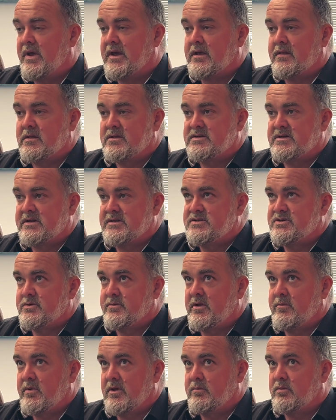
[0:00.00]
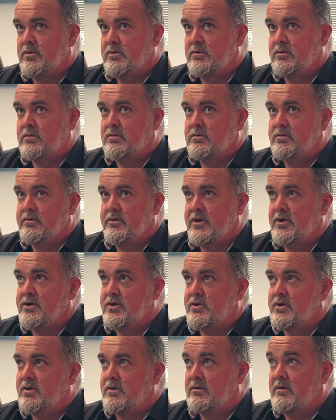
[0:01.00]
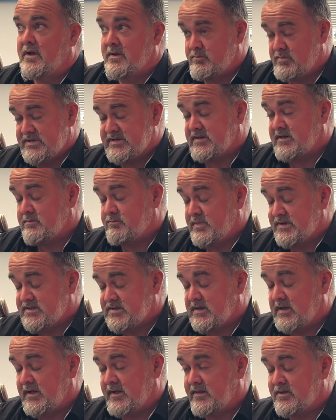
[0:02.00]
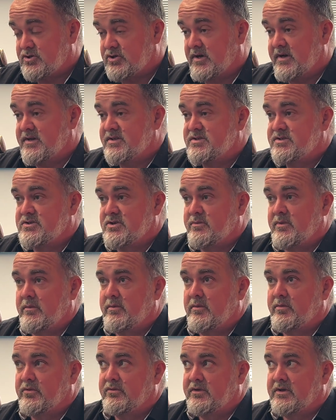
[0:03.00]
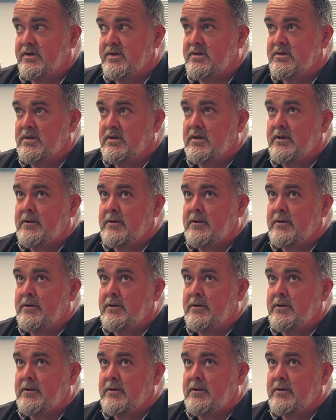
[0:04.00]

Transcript: in the day, too many people, you heard, and particularly in the trades, too many people did